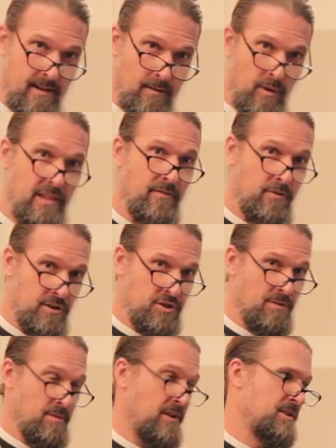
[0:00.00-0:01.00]
We live
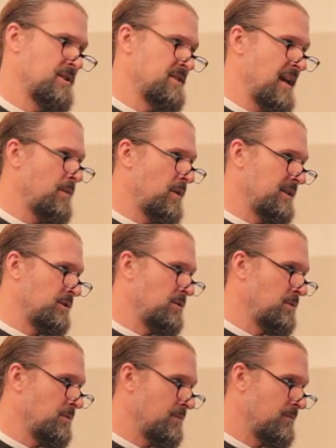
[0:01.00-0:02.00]
Christian marriages, and I want
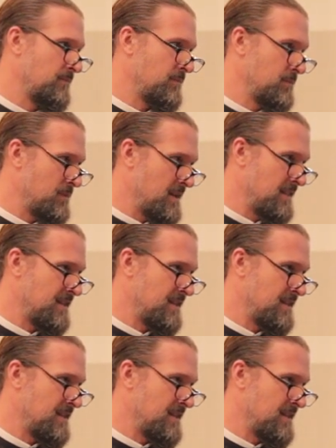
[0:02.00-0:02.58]
to, in